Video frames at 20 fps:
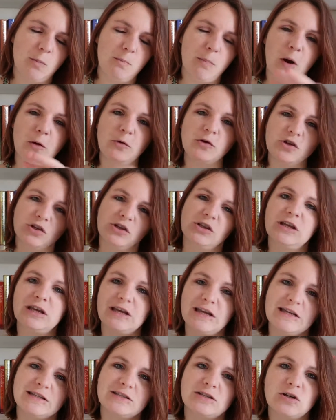potion that
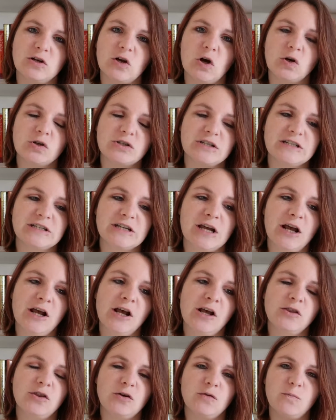he's concocted
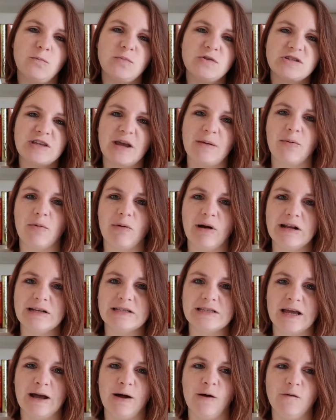that
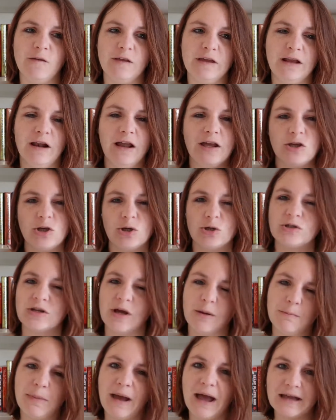separates out the like good
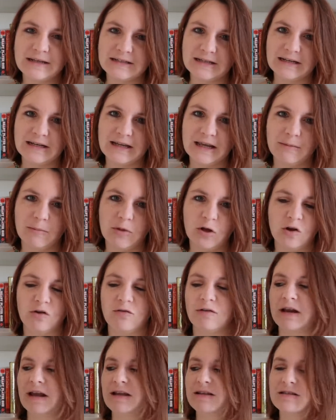and bad in him and
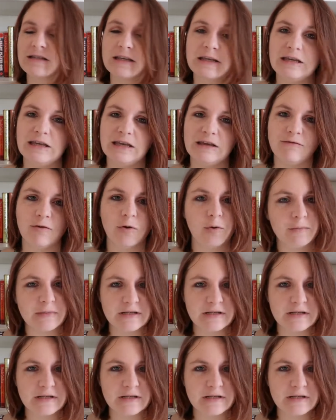creates the evil